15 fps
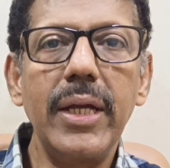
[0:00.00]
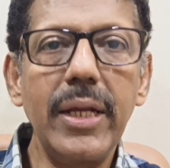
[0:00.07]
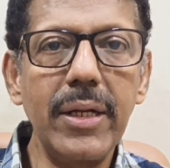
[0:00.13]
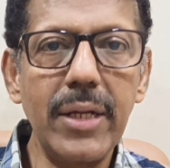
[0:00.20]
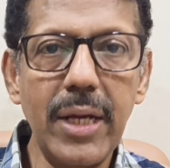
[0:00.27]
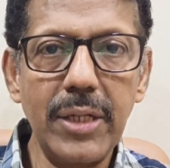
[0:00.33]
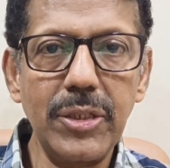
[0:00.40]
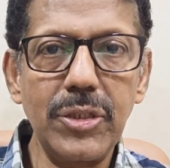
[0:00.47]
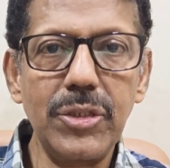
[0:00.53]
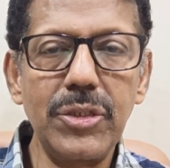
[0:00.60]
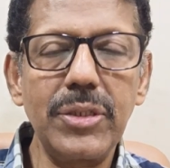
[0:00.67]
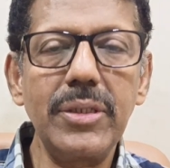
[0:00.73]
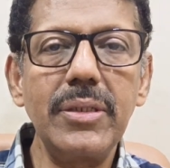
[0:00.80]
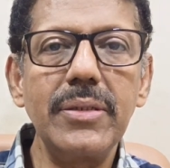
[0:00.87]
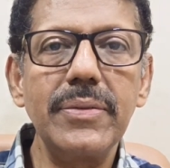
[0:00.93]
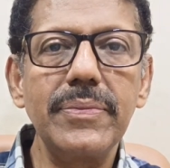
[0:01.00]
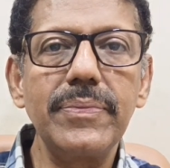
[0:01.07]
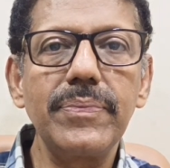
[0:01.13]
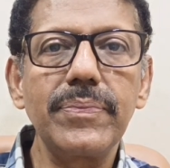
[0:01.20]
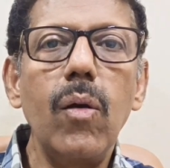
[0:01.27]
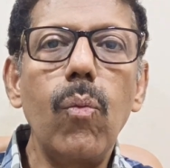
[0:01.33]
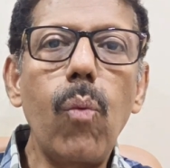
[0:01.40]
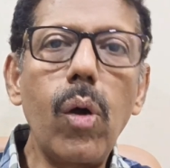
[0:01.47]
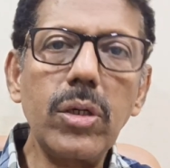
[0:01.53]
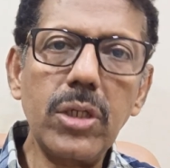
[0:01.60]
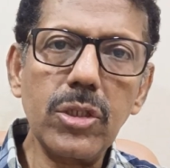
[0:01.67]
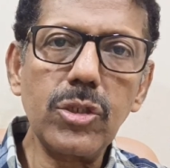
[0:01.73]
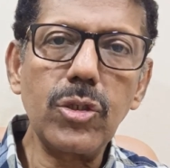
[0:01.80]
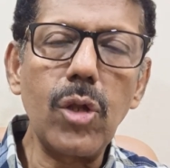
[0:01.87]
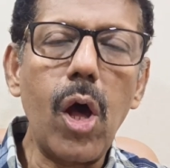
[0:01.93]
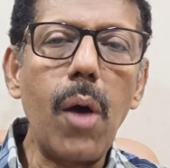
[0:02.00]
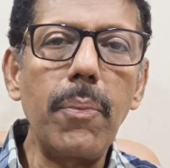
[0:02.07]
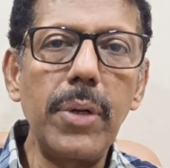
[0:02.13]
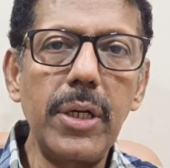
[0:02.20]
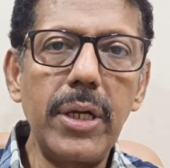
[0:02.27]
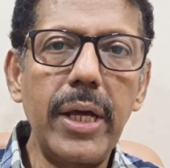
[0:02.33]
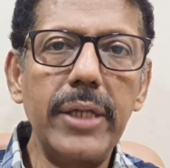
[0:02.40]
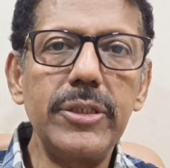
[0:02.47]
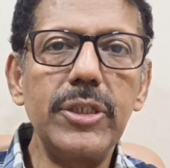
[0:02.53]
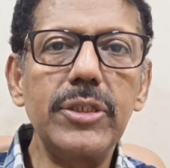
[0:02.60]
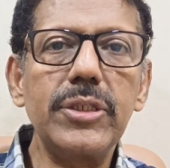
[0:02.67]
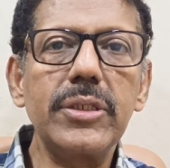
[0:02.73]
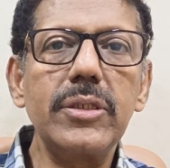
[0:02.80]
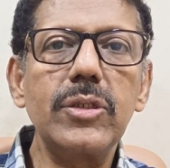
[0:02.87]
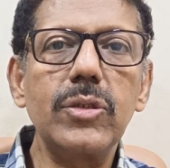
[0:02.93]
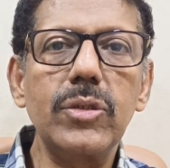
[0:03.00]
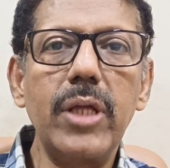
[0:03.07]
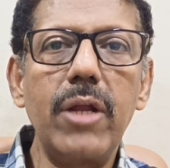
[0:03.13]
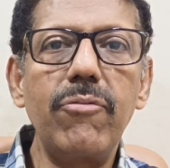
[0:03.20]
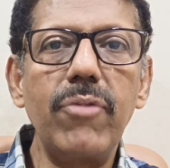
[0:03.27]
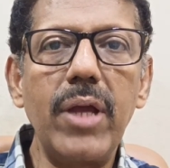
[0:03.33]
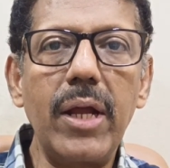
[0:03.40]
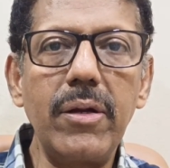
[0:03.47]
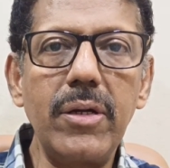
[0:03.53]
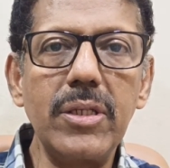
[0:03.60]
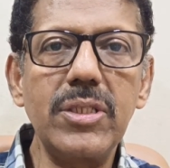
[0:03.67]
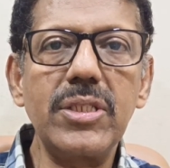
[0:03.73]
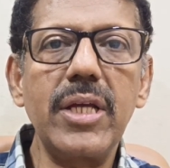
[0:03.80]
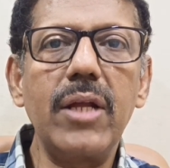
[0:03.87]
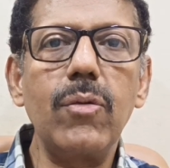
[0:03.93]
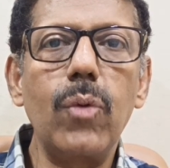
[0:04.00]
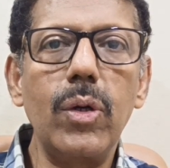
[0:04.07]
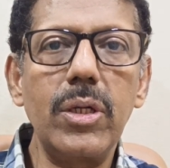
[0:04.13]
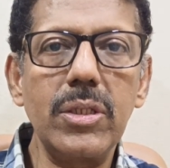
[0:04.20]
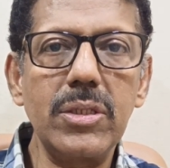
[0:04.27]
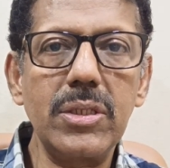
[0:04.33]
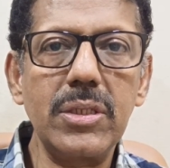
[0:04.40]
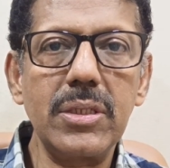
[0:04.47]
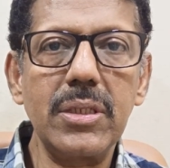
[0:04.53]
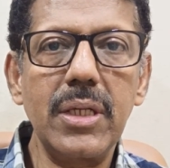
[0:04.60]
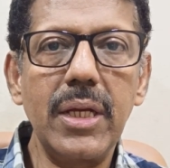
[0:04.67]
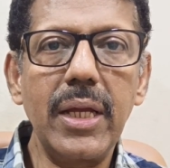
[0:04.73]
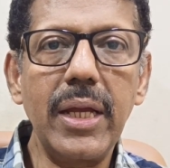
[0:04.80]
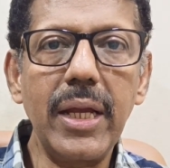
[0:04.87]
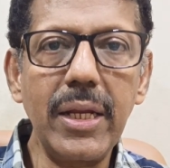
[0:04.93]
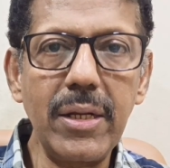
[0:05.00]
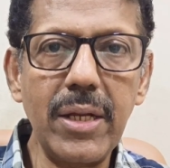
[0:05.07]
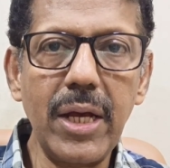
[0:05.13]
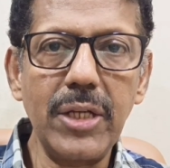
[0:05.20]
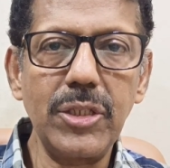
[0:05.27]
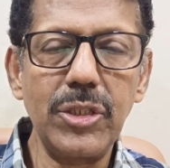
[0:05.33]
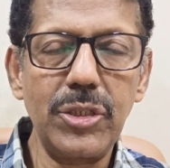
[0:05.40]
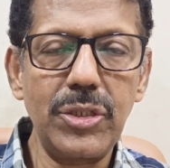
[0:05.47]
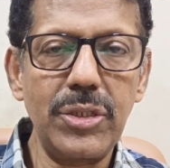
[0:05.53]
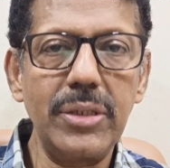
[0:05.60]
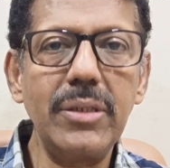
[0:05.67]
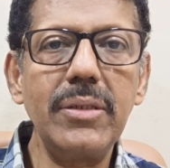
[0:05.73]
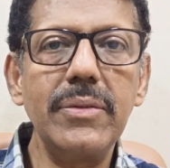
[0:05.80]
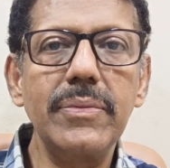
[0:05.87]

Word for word: indigestion. What is normal digestion so that we understand what is indigestion?